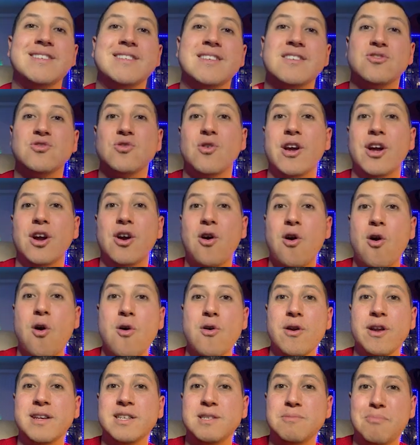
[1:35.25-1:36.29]
in drawing
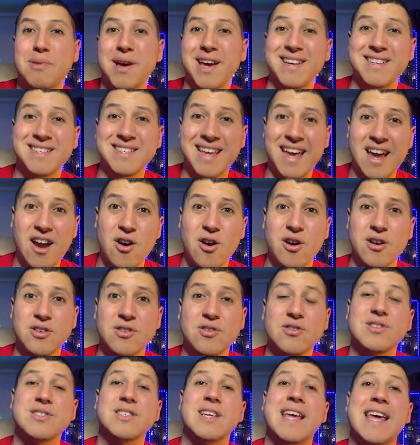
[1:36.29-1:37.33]
Carnage-based
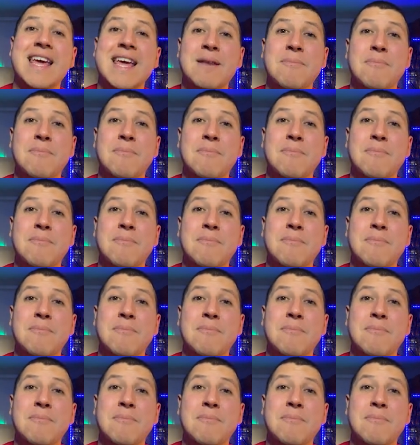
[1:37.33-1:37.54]
characters, in